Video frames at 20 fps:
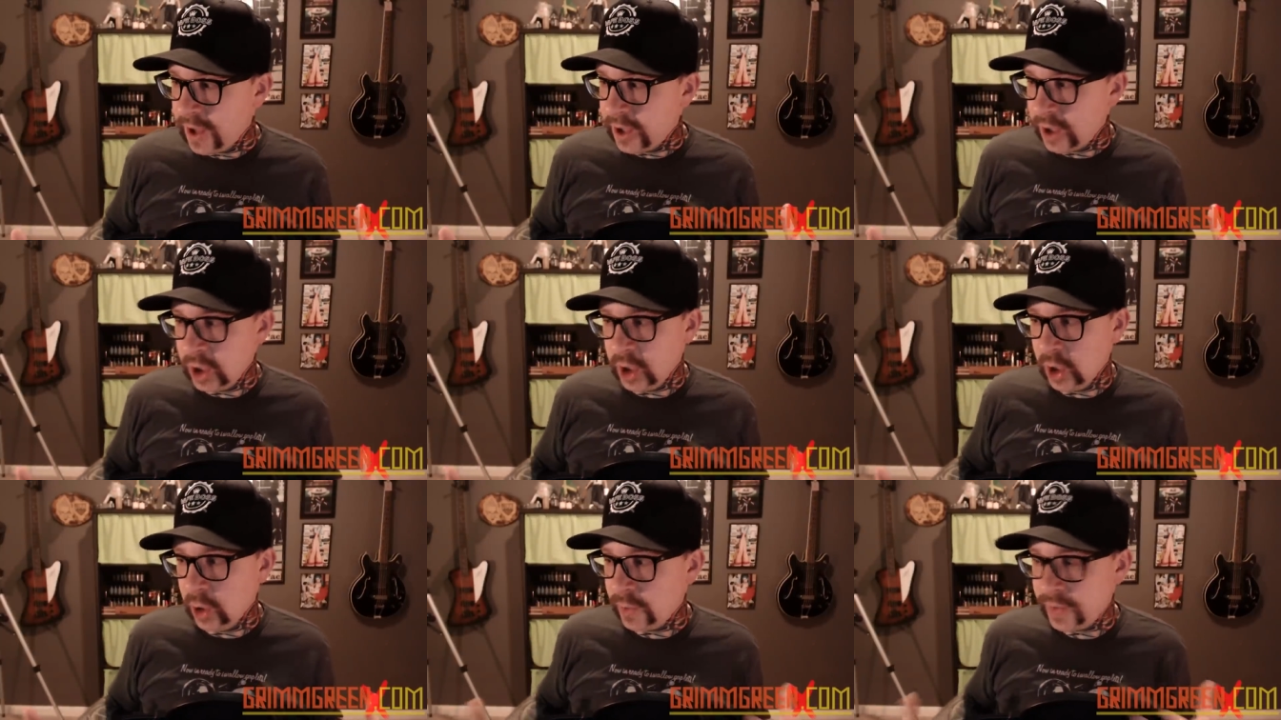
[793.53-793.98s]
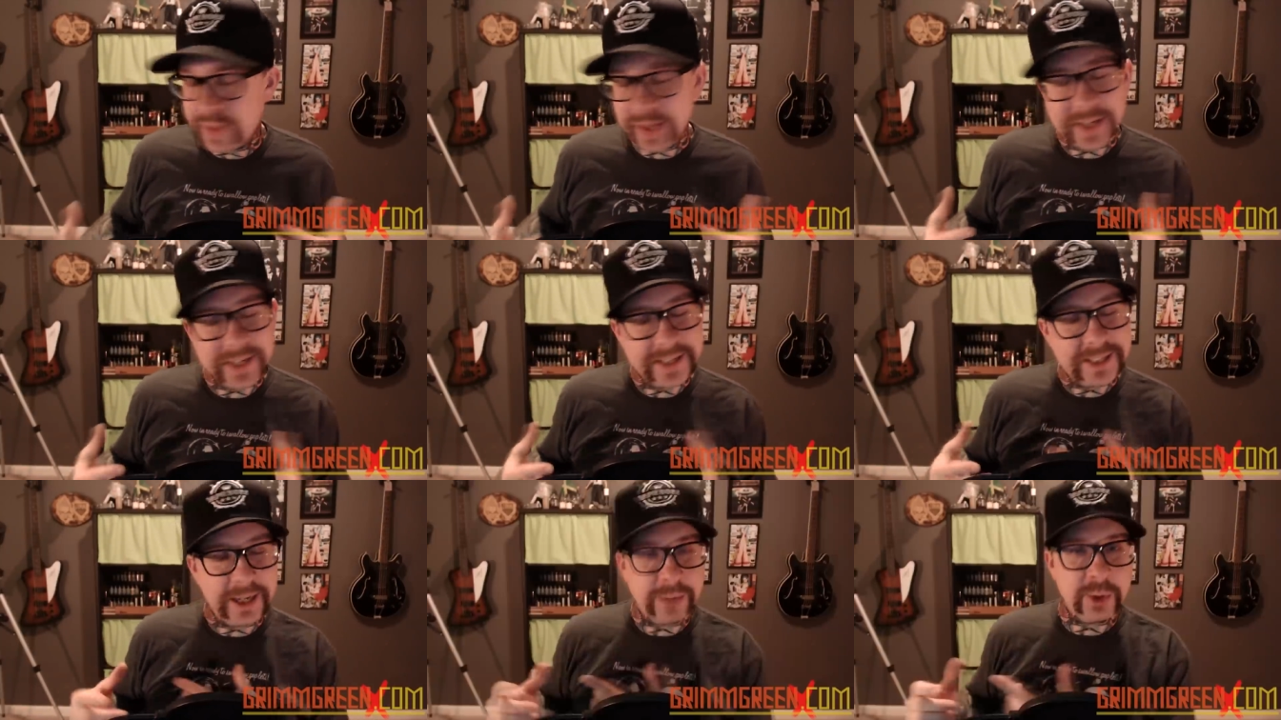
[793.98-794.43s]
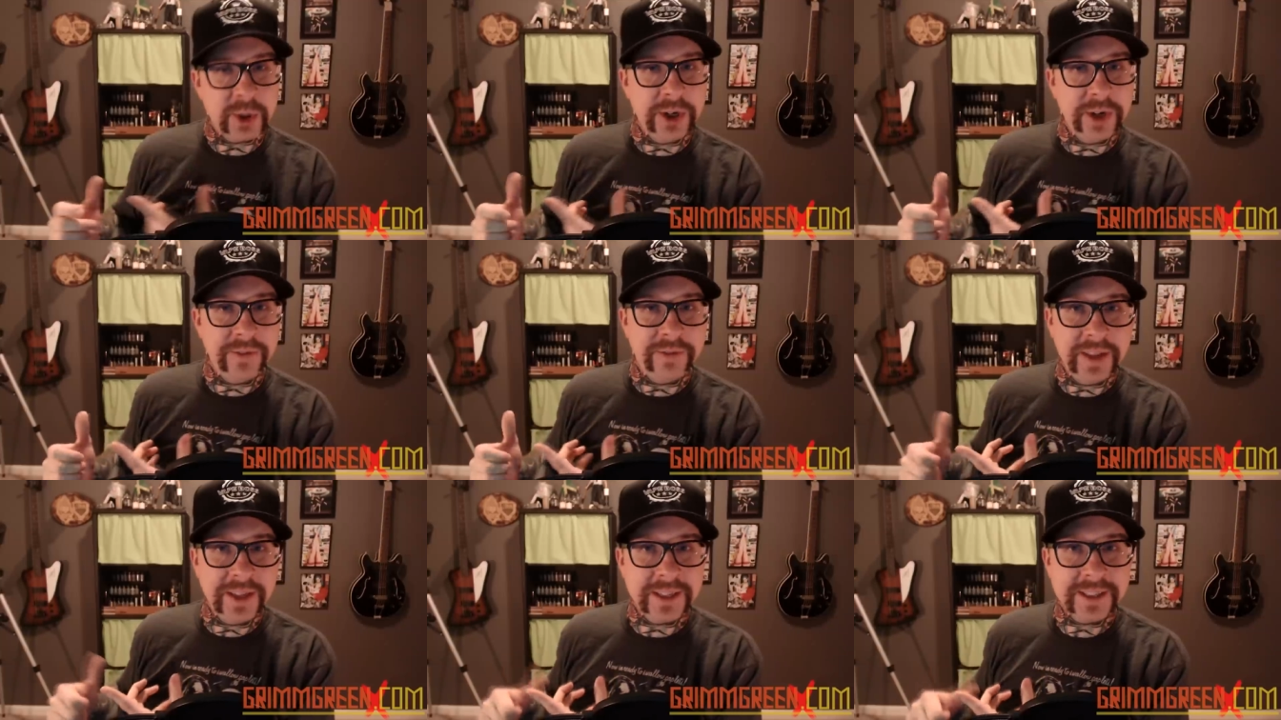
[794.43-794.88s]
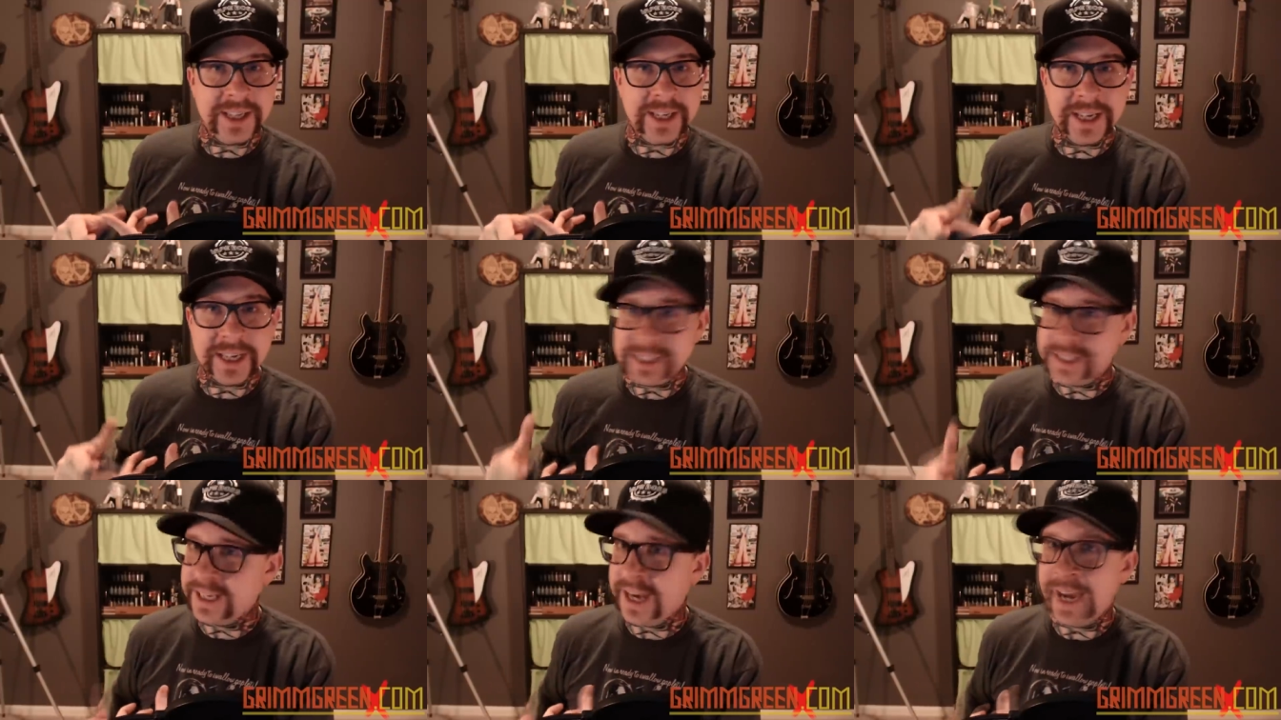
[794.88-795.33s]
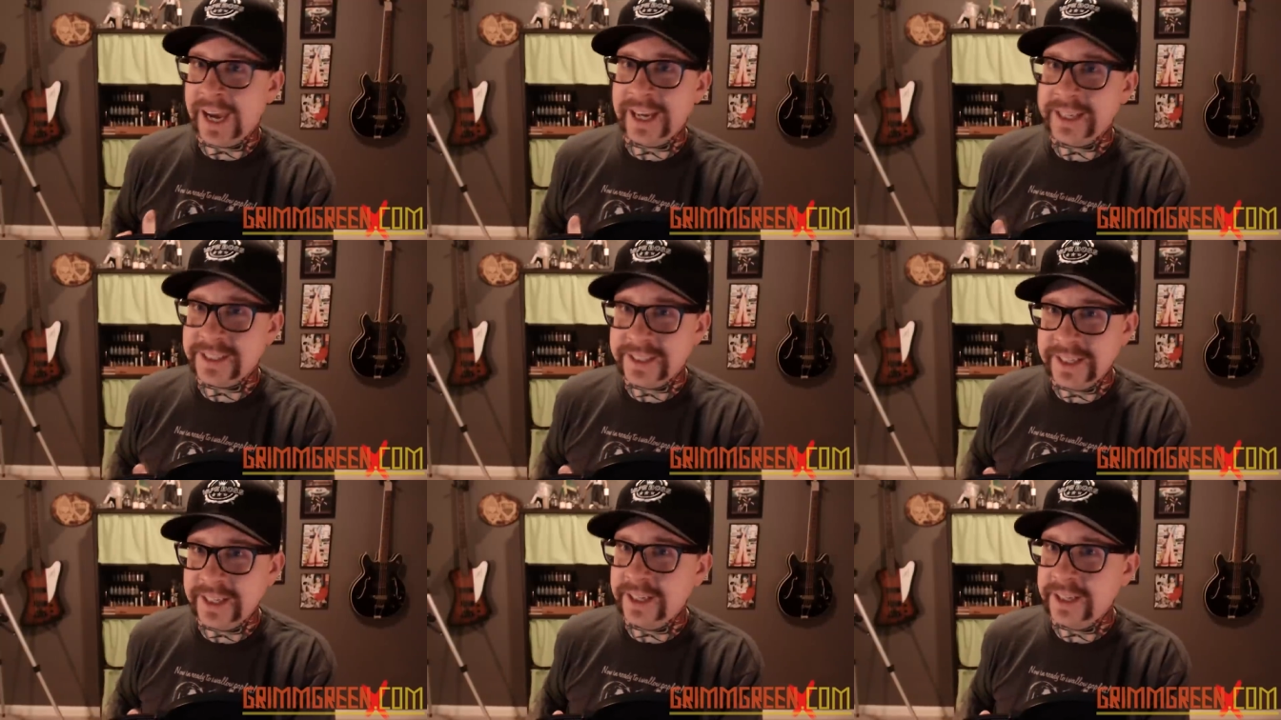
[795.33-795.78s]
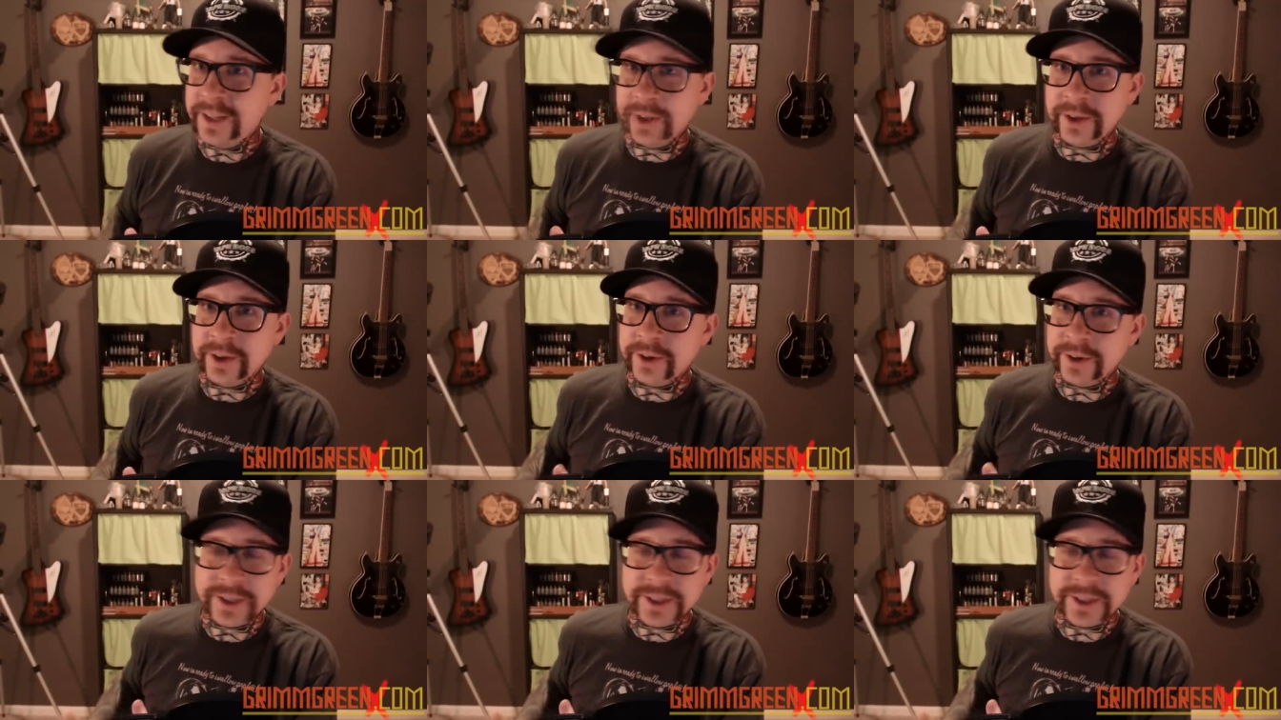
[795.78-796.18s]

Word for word: you know, with the exception of things like diacetyl or